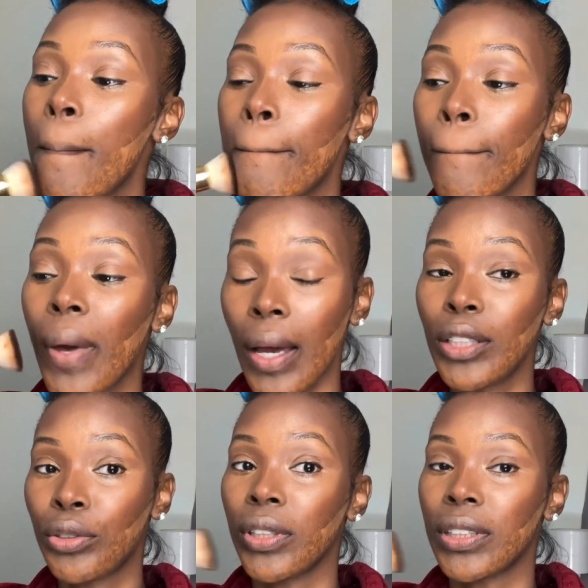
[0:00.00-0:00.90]
okay?
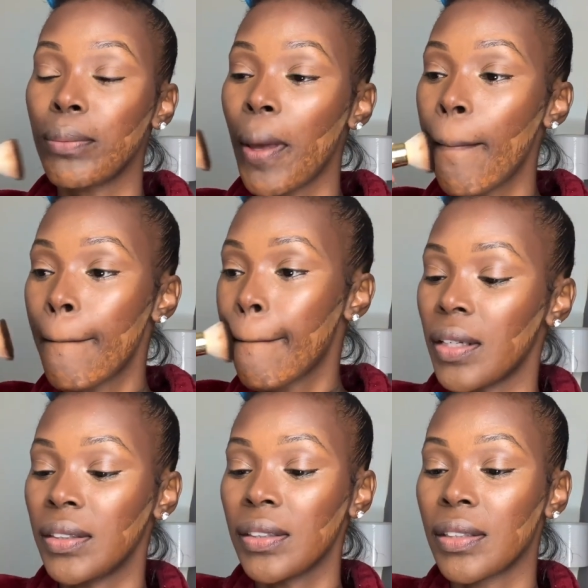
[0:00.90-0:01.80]
Trust me.
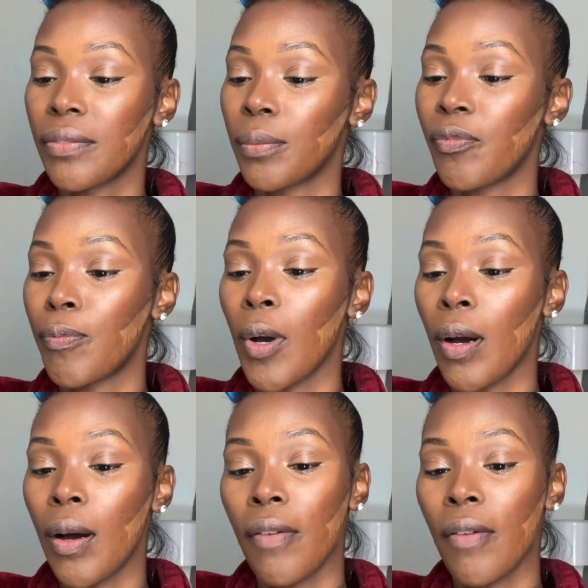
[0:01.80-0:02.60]
This is a